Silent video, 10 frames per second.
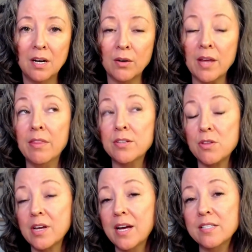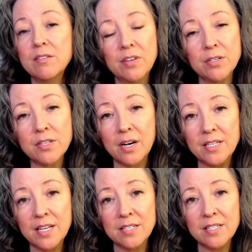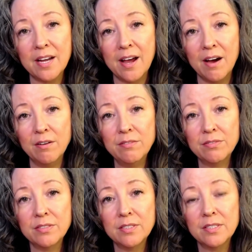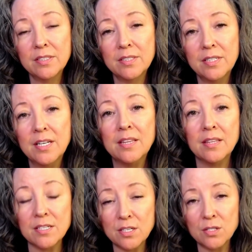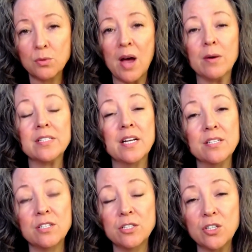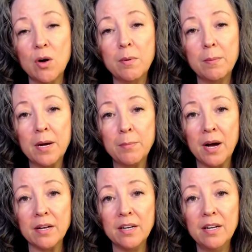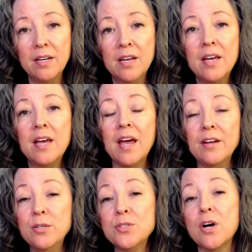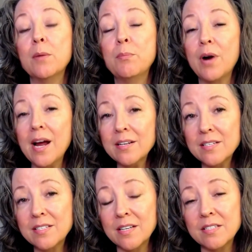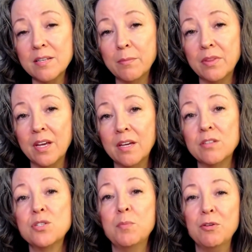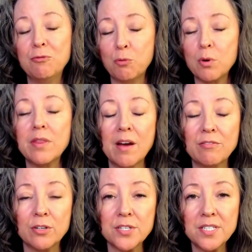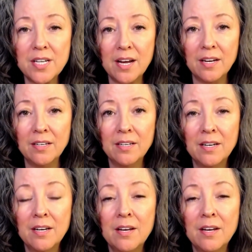Okay, these are the kinds of fears that I tend to have. This is how it tends to show up in my body. And you start practicing some things before that first day,